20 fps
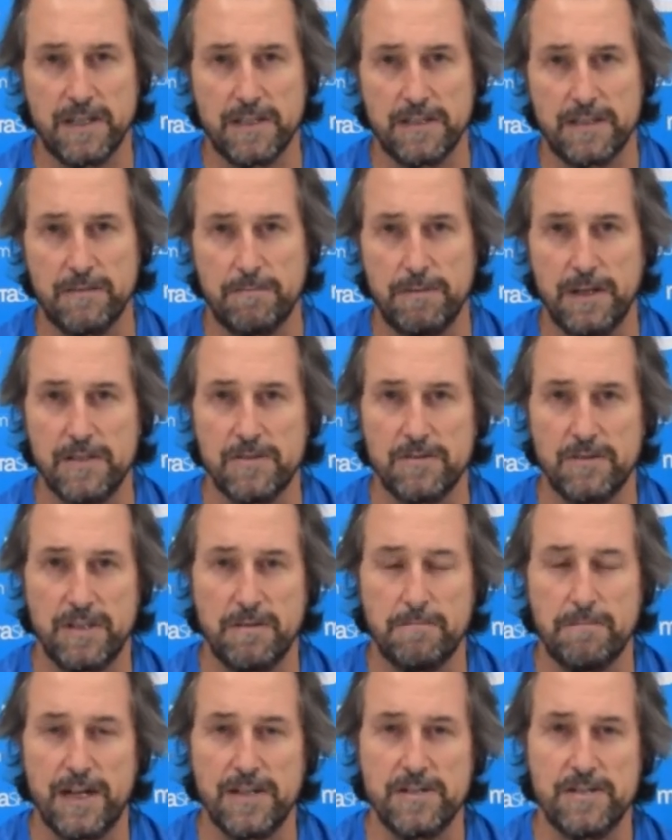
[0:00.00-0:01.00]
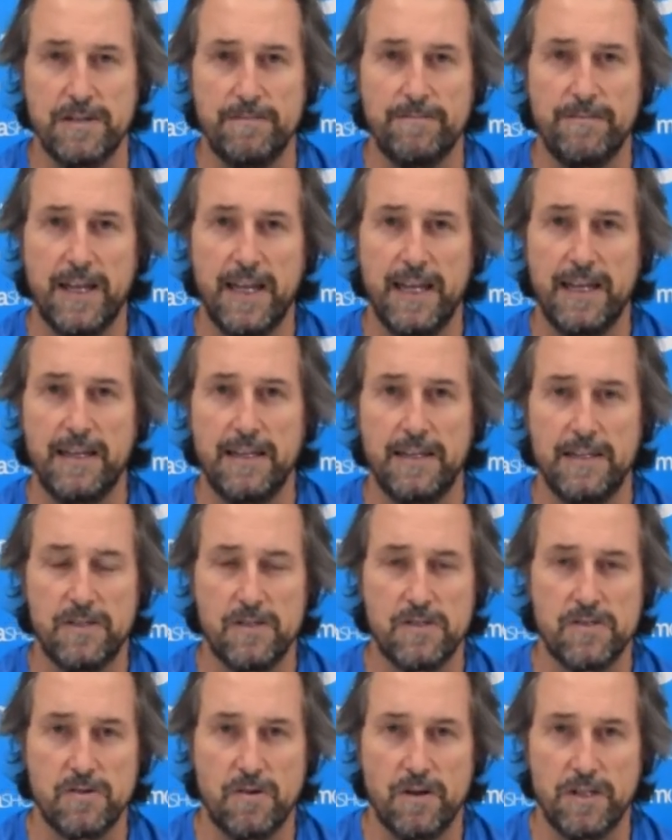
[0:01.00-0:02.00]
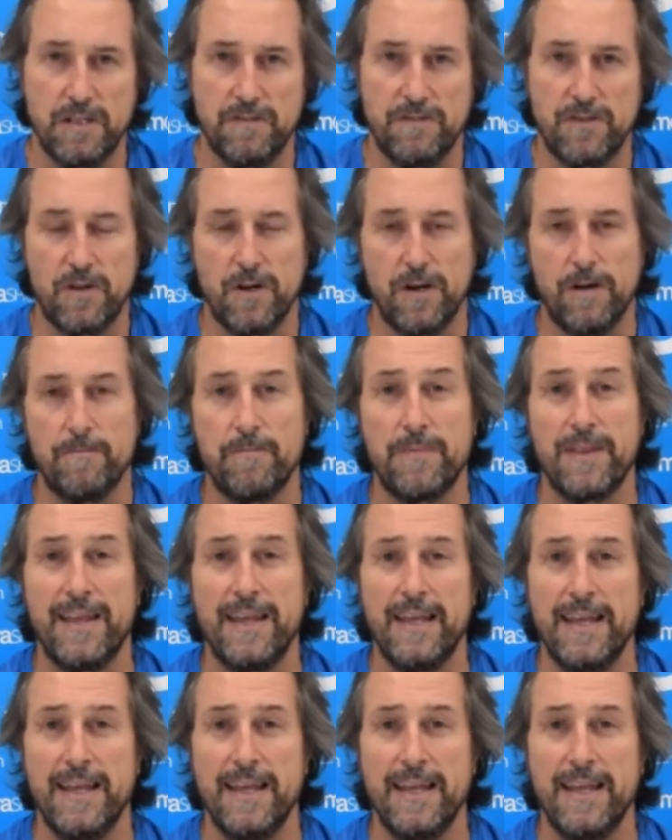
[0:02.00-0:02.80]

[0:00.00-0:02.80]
but it depends on your budget and the design you've got.